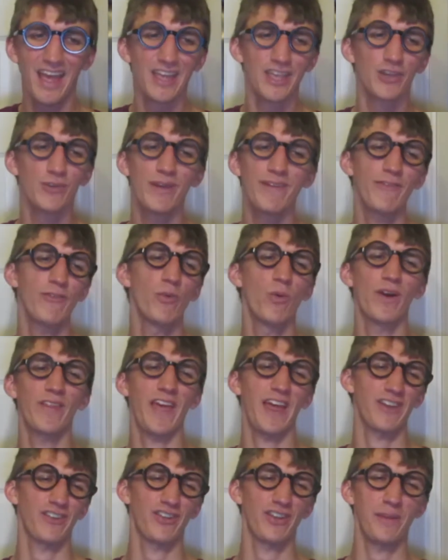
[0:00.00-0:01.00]
You even wore
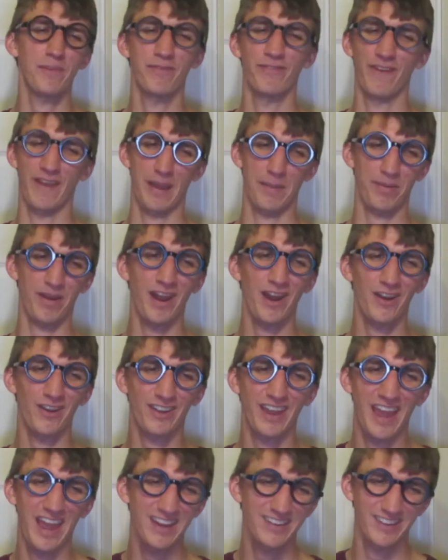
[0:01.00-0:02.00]
that cheap vampire
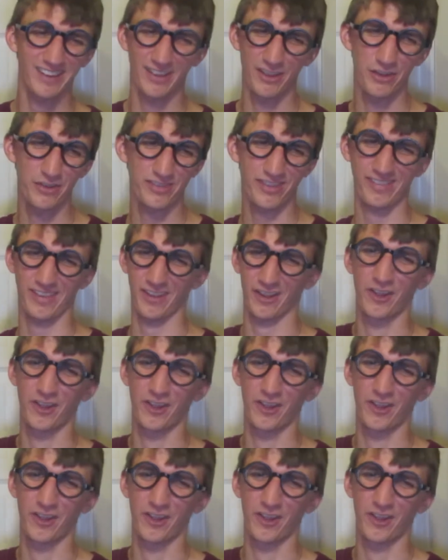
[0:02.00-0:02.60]
cape to use as a